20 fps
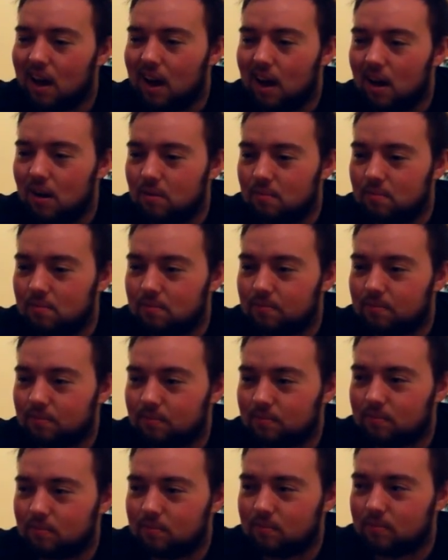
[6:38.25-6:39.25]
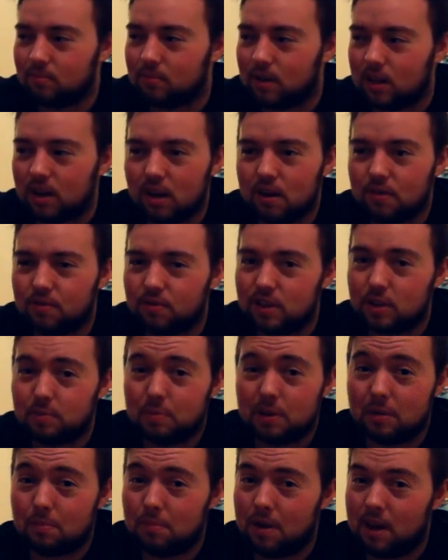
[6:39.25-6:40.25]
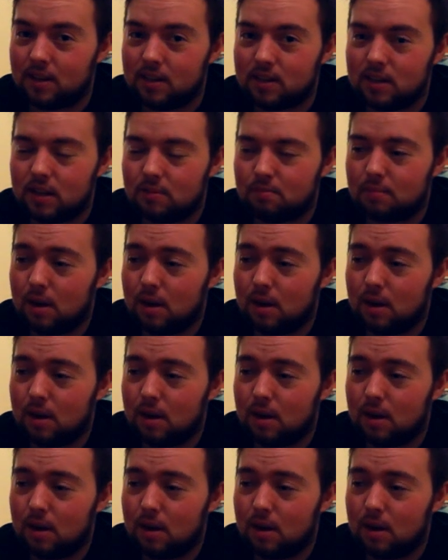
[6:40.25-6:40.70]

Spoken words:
My girlfriend's been amazing.